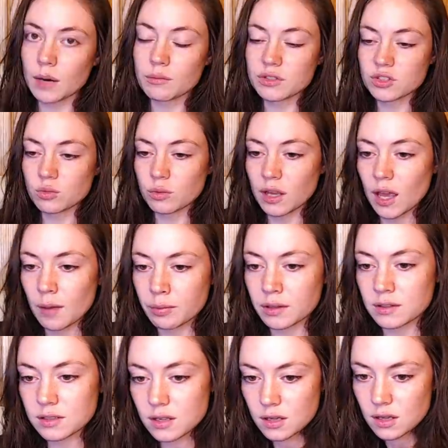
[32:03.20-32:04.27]
assuming
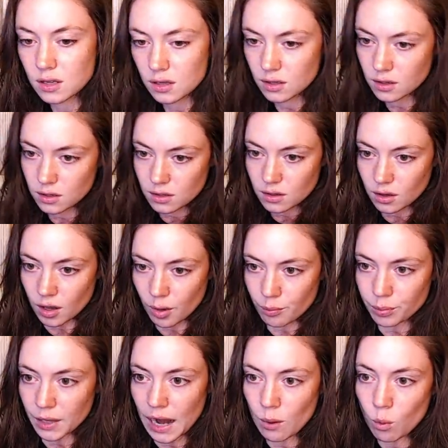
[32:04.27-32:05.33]
happens.
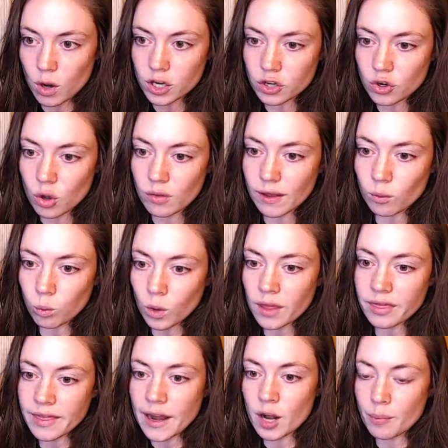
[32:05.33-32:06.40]
But I want to know, like, what
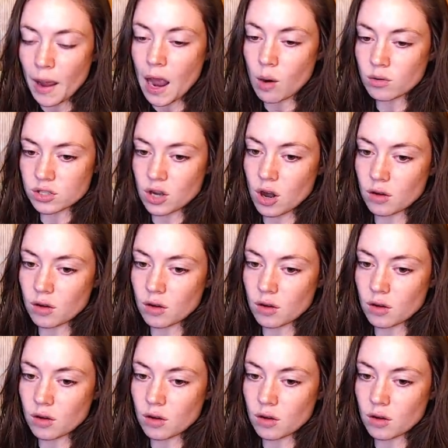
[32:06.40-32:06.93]
their powers are.